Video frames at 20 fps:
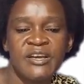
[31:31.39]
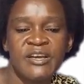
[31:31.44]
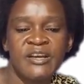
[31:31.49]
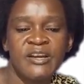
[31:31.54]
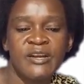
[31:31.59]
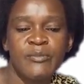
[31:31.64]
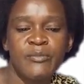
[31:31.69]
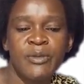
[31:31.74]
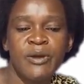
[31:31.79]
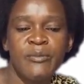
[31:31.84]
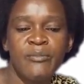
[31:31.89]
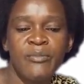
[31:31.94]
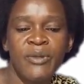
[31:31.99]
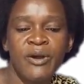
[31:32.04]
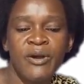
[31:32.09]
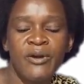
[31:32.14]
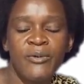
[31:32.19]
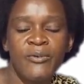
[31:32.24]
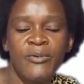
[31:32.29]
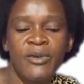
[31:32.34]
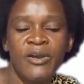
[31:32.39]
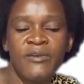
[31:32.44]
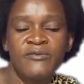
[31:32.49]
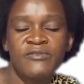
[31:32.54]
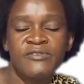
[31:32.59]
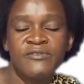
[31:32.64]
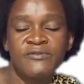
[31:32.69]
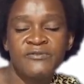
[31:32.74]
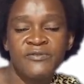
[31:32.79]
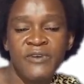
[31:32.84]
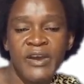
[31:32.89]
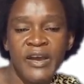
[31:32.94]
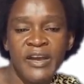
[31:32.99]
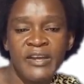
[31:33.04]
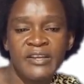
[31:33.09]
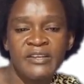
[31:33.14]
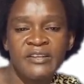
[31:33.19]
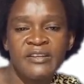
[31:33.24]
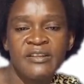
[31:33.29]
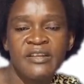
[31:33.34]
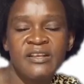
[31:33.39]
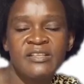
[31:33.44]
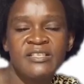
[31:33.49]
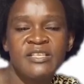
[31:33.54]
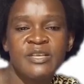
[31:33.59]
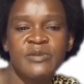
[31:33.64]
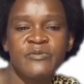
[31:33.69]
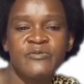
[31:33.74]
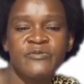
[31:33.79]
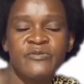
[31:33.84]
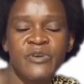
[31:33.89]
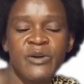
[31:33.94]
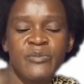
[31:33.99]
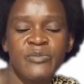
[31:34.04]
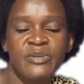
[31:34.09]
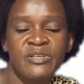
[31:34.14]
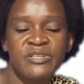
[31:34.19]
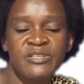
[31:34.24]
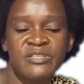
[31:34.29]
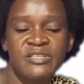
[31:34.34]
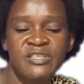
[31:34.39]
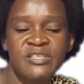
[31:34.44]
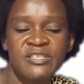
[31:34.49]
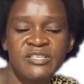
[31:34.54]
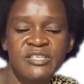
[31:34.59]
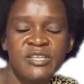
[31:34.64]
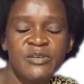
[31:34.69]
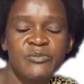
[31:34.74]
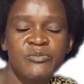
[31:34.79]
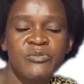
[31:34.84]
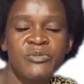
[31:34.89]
Remember, we have defined the term farming system